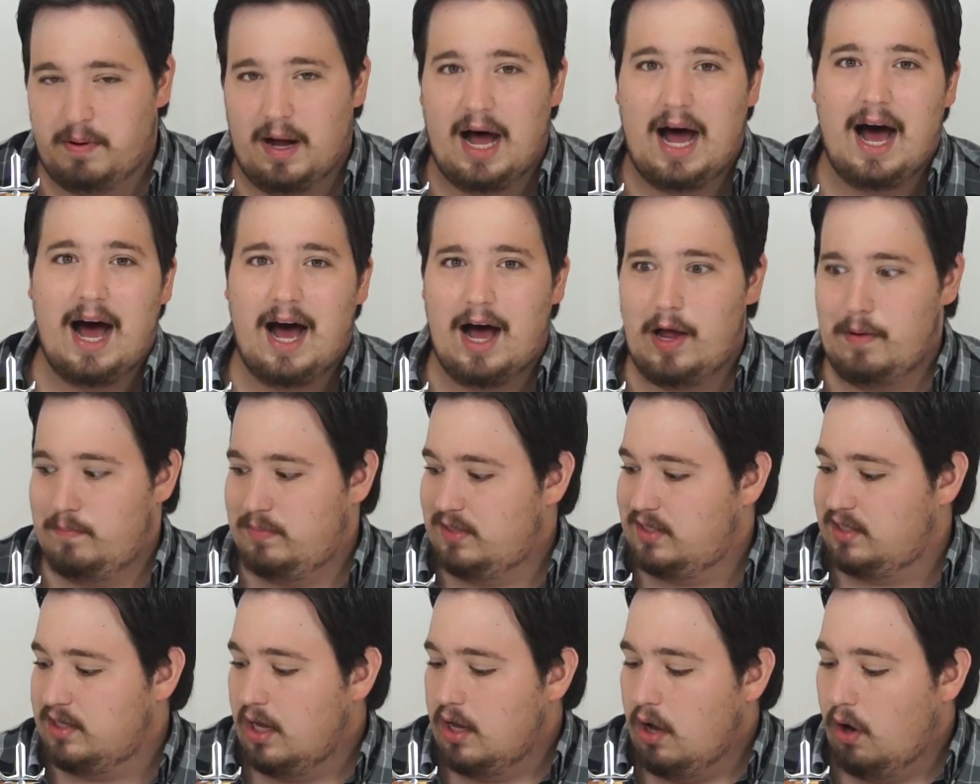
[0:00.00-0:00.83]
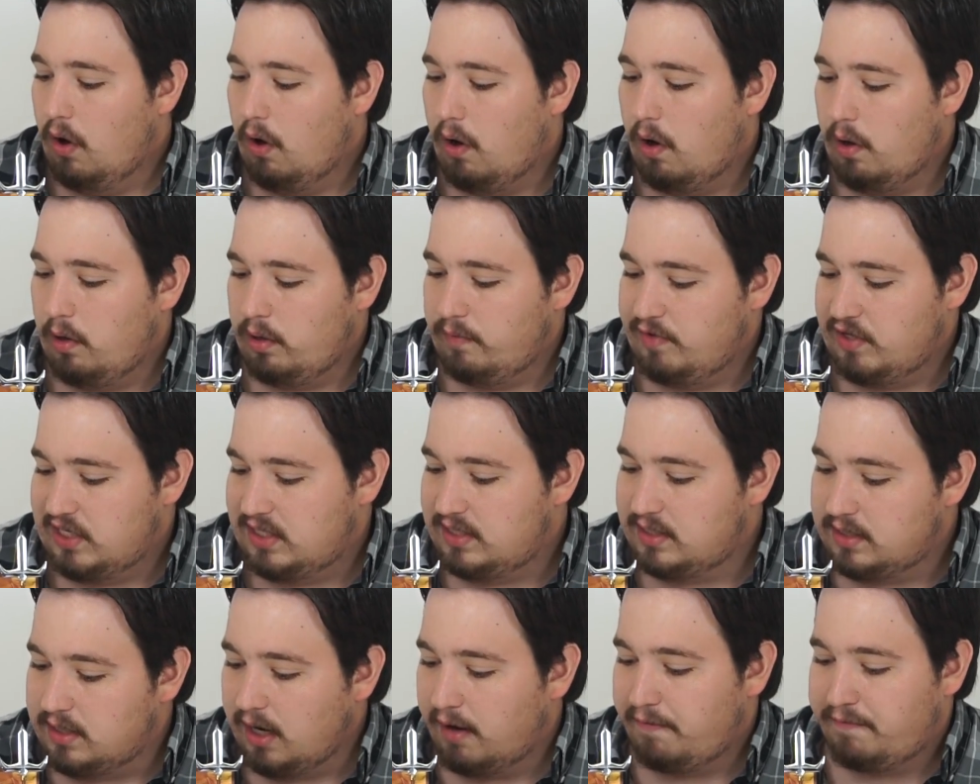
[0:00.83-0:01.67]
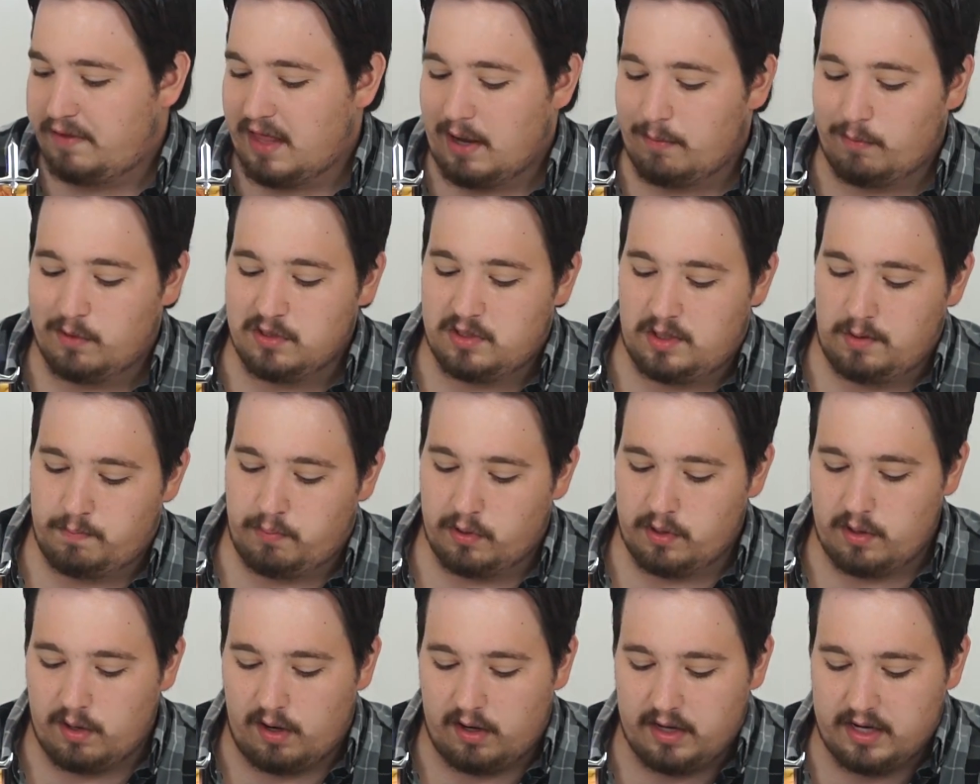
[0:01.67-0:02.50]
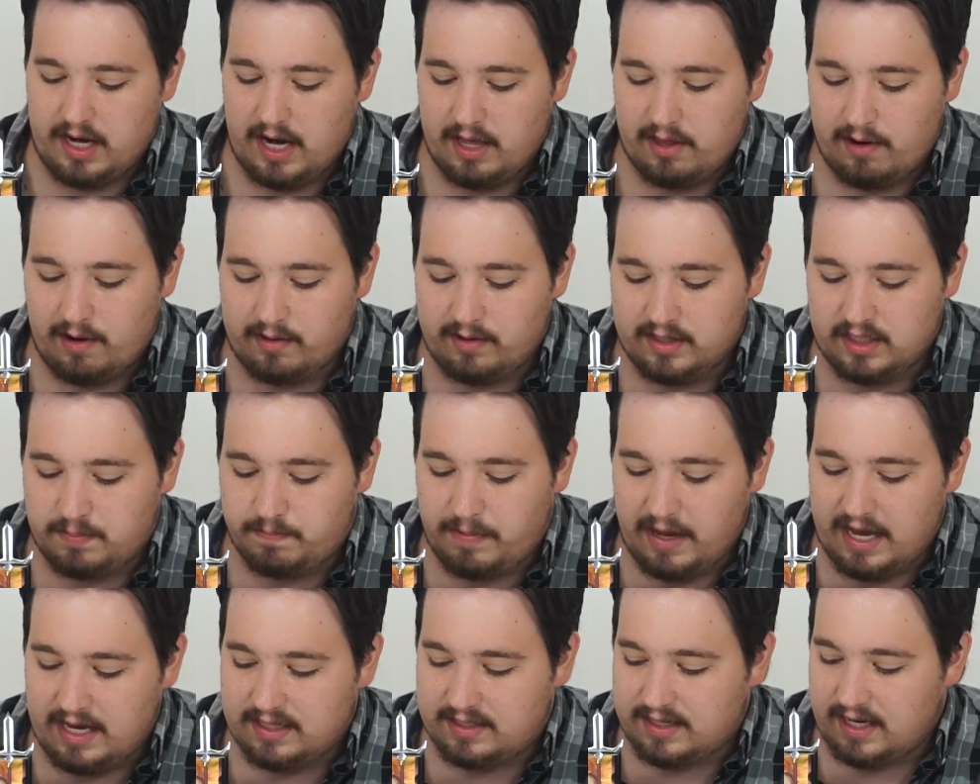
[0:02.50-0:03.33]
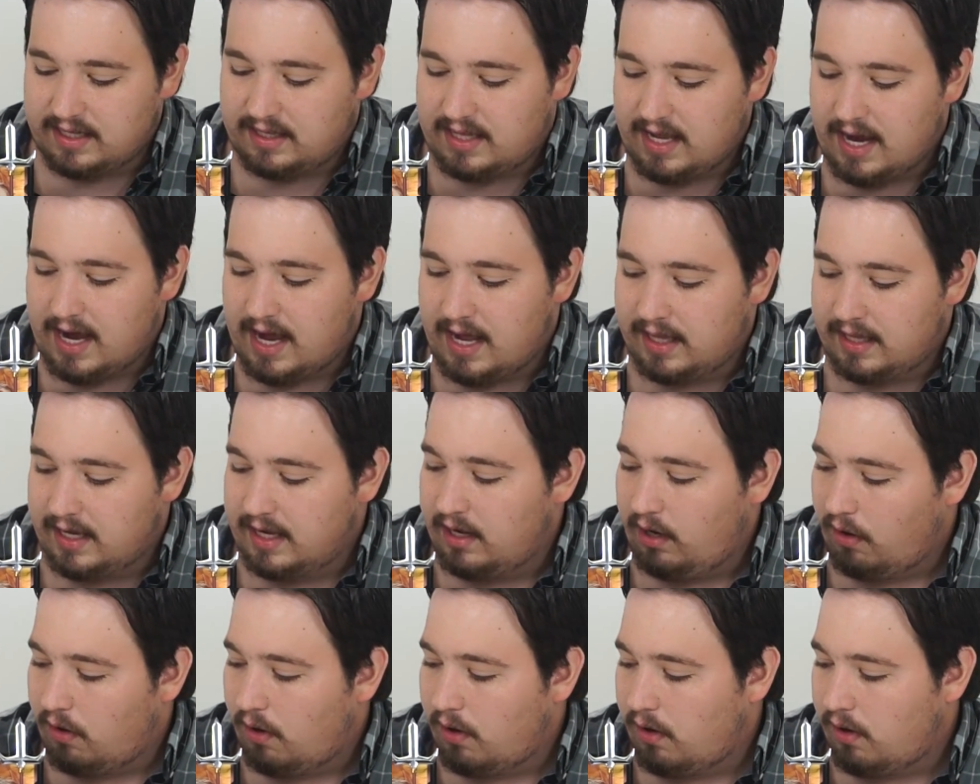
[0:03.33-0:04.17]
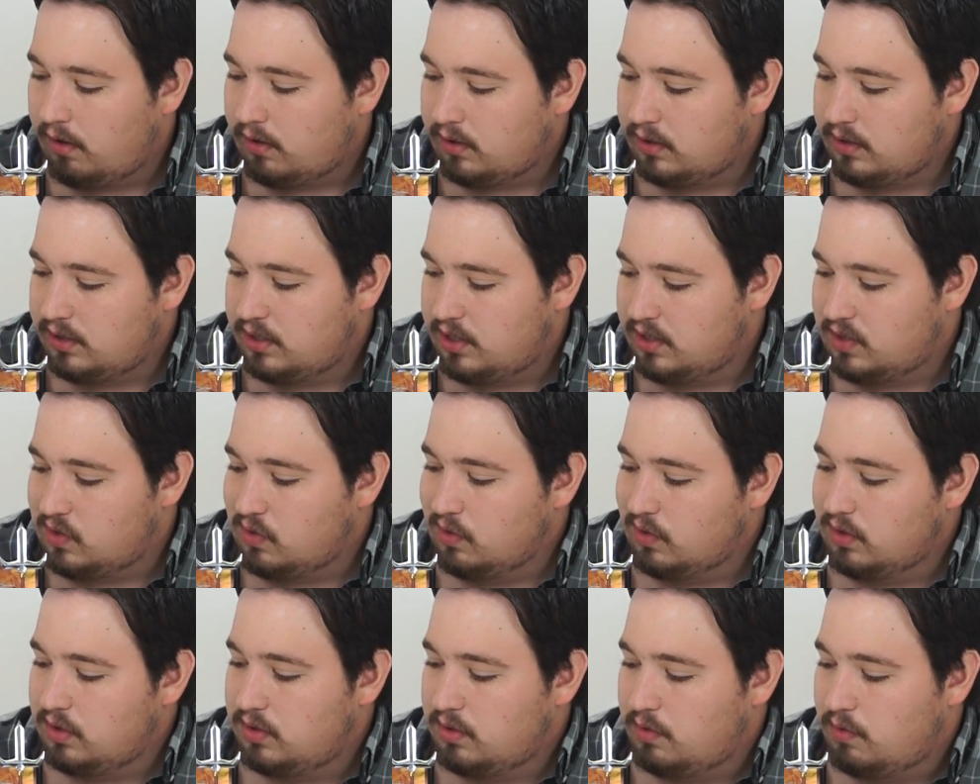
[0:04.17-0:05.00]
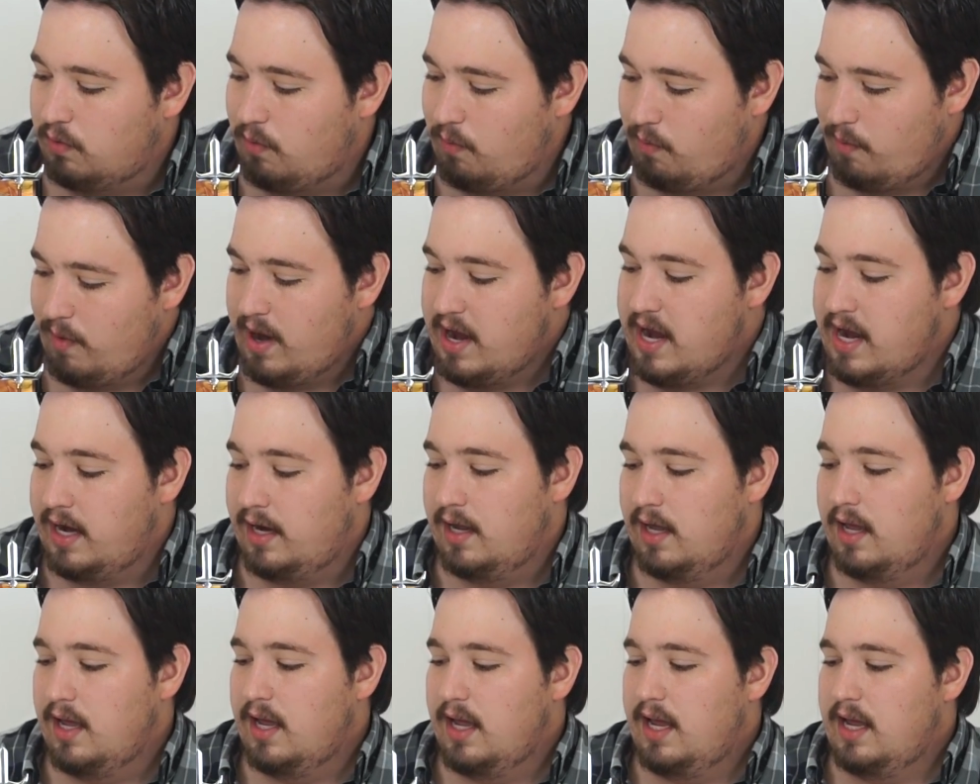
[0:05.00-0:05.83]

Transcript: pops. All of the stuff that once you put it all together on this base like that, it all just looks great.